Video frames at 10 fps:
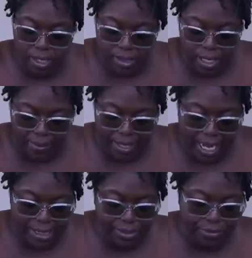Sorry,
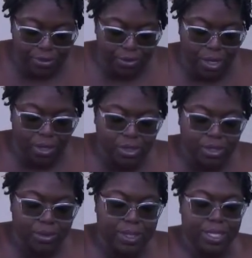guys, if you
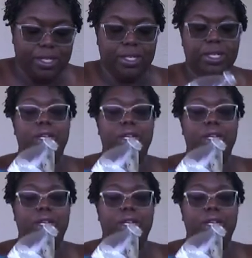also hear